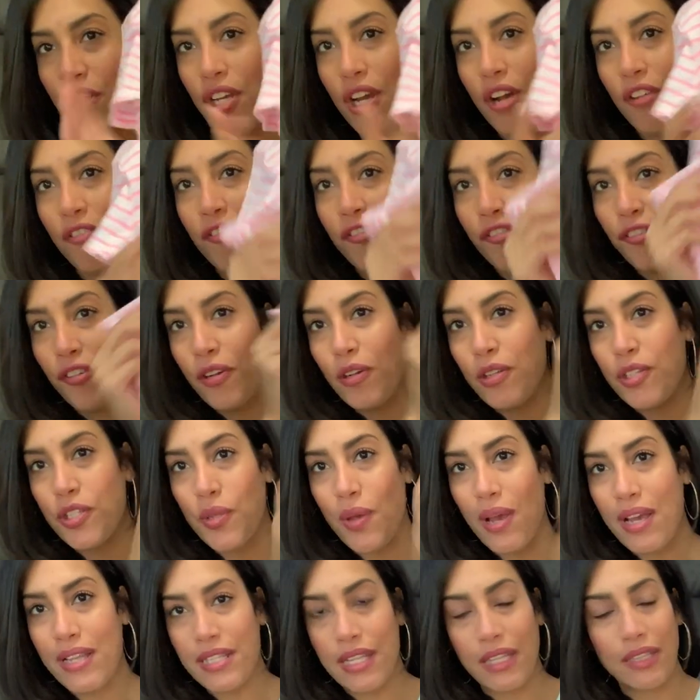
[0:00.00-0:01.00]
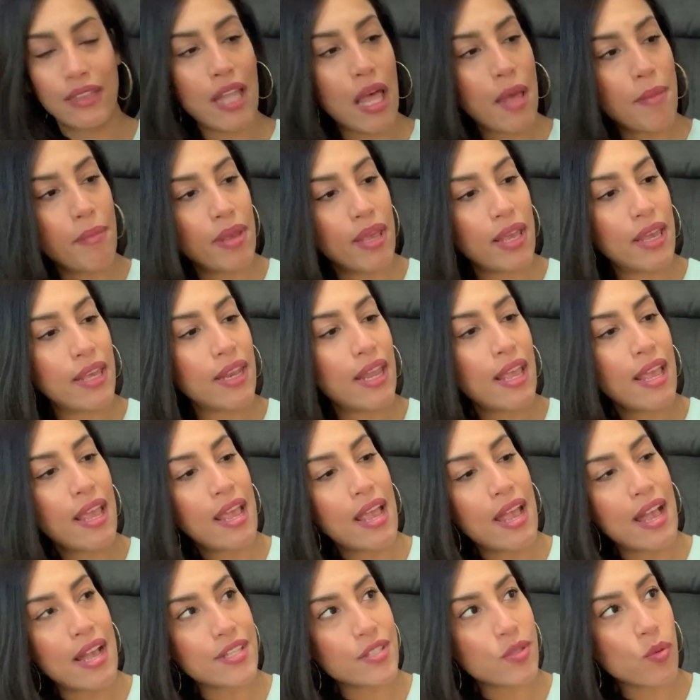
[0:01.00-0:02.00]
of fruit, so has a lemon,
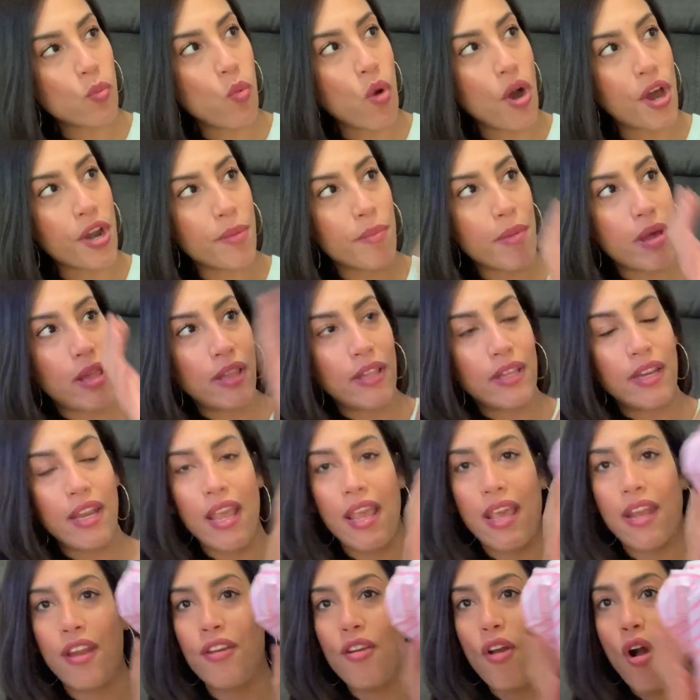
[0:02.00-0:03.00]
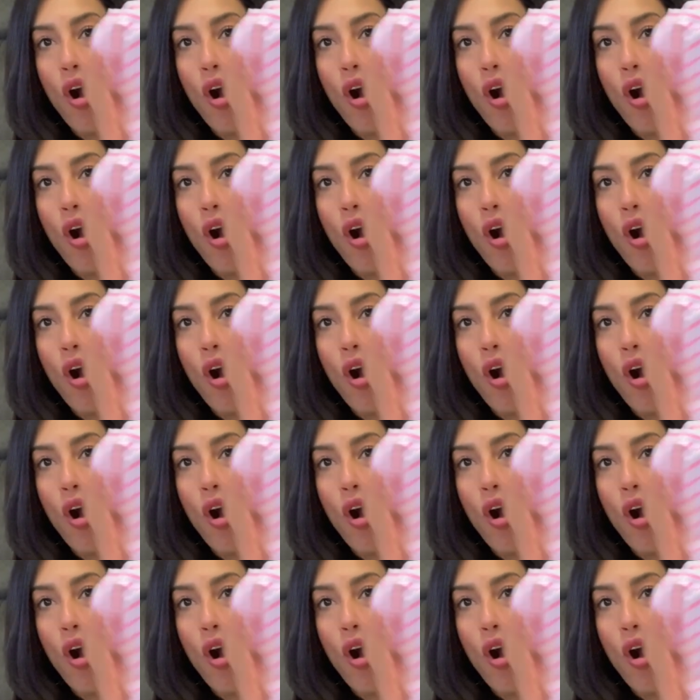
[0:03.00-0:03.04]
has a watermelon, and an